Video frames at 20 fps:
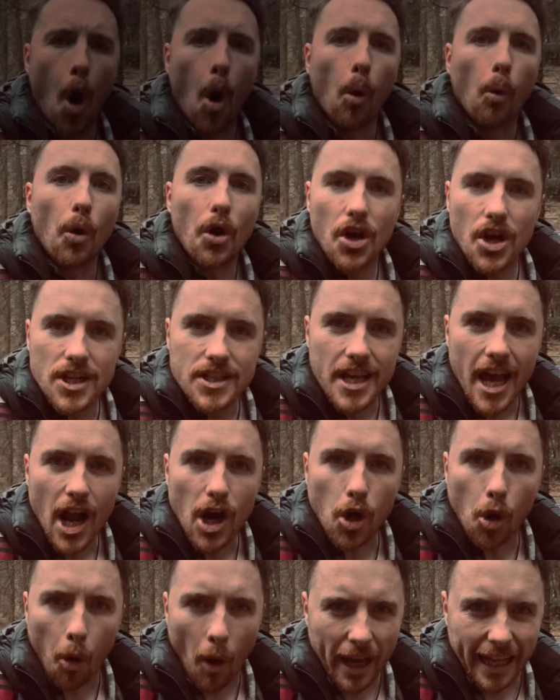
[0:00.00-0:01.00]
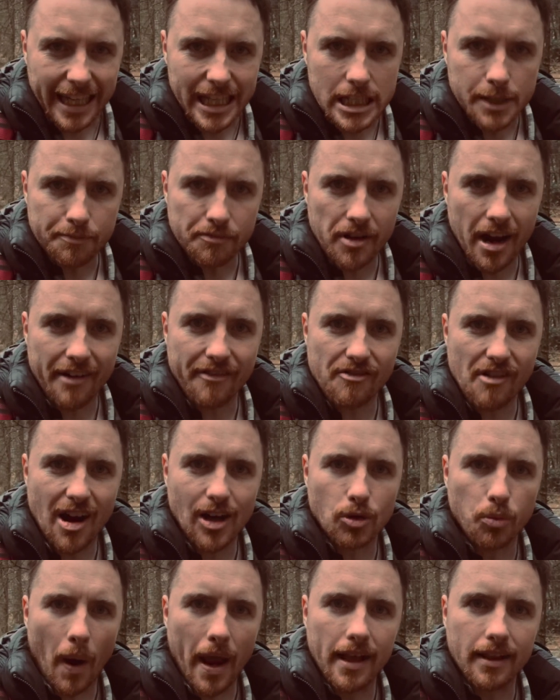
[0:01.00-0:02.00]
Word quickly spread
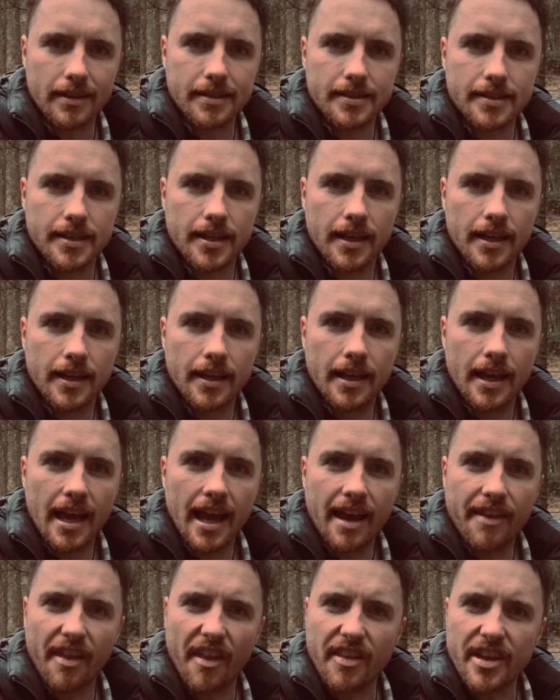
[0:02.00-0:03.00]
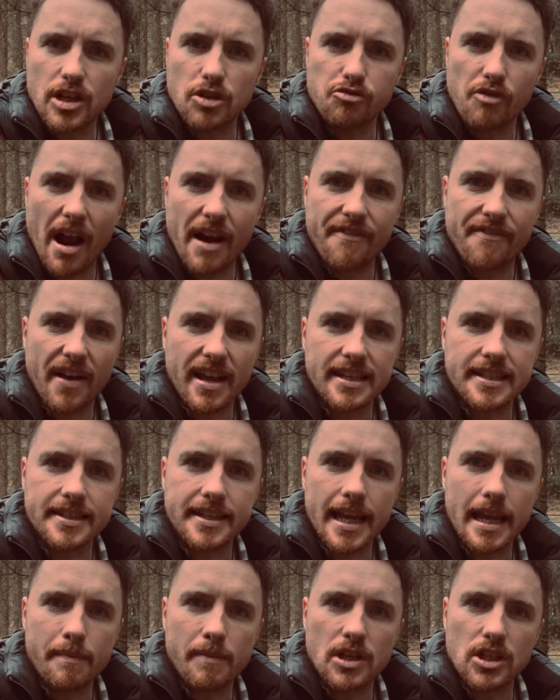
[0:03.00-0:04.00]
throughout Wales that these red-faced
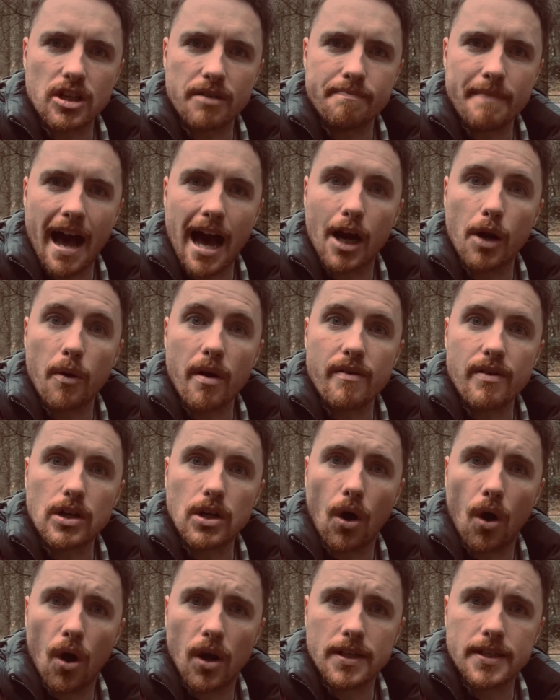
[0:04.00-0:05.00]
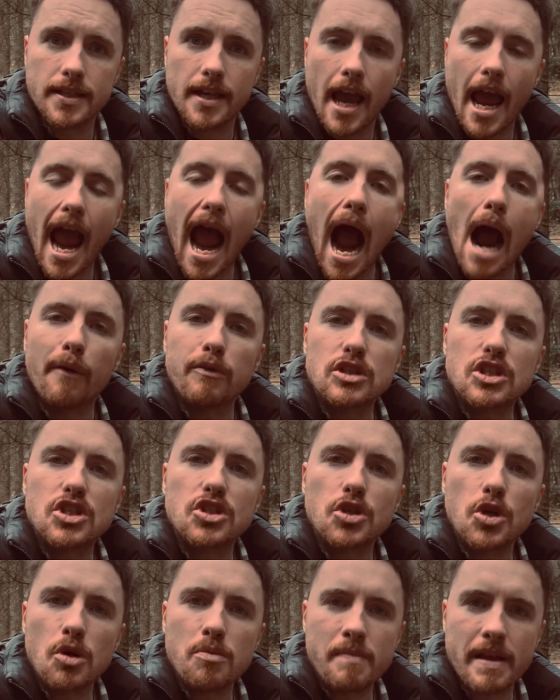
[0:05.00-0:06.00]
demons of Mawddwy were caught and would
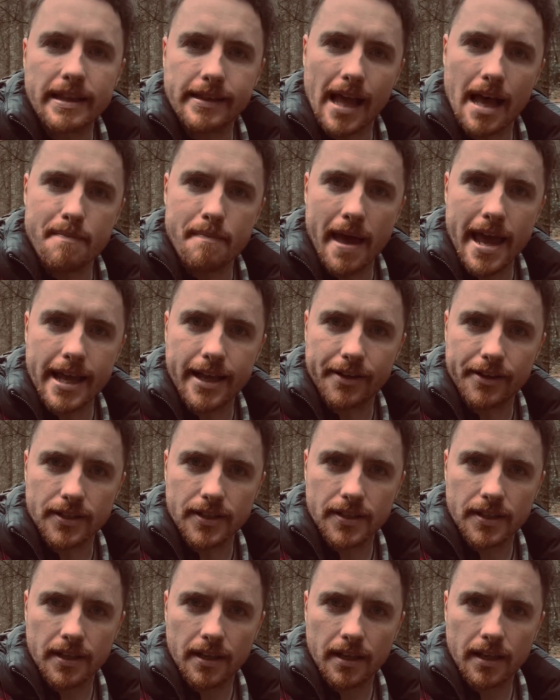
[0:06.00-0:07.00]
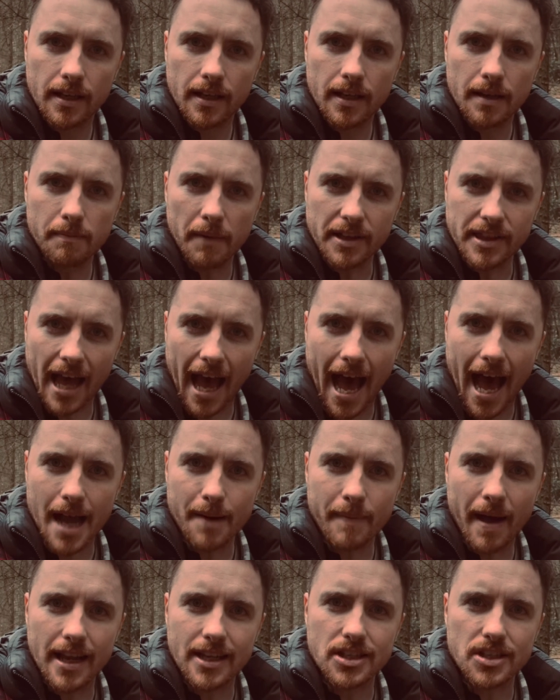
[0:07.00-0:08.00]
soon meet their makers by the
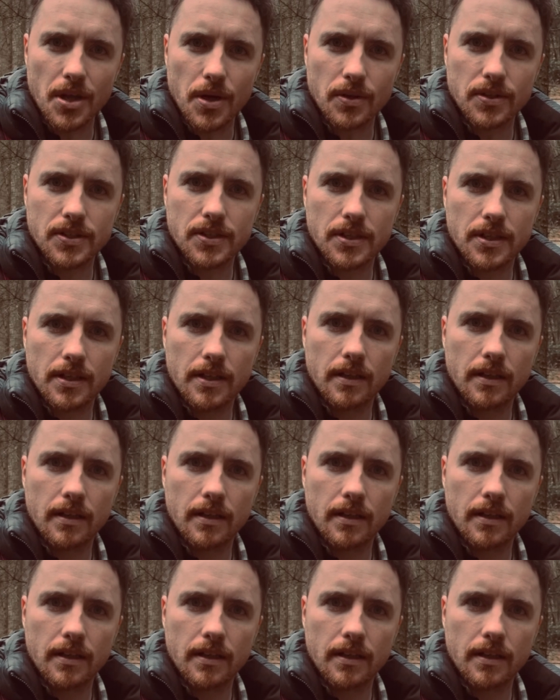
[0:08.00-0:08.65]
hangman's noose.